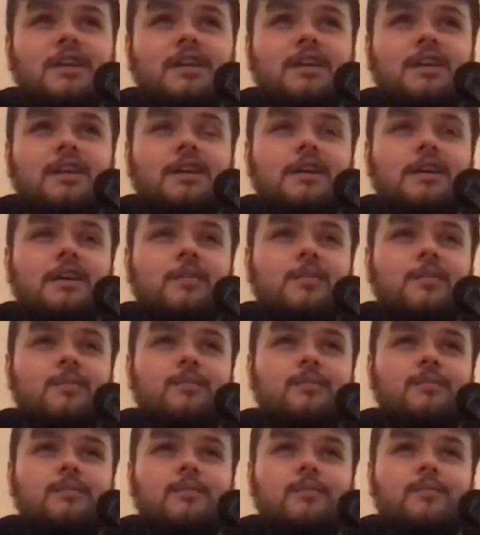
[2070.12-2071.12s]

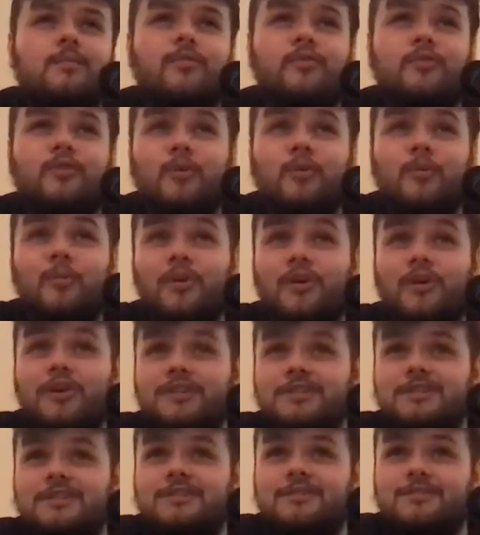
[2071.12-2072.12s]
Bruno
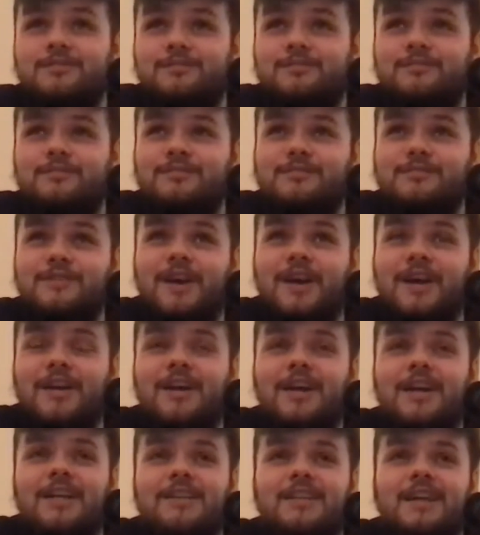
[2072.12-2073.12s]
Mars, I
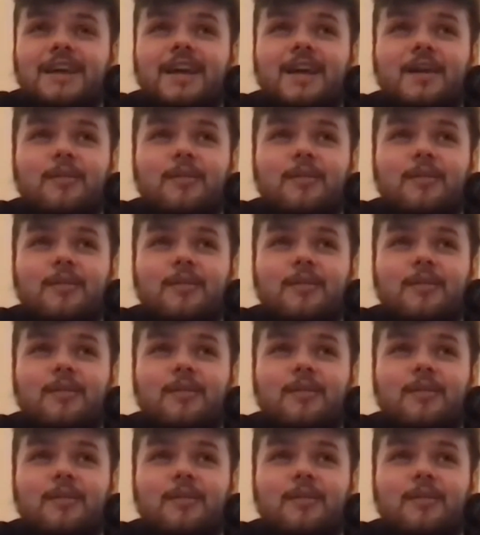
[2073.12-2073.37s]
like that.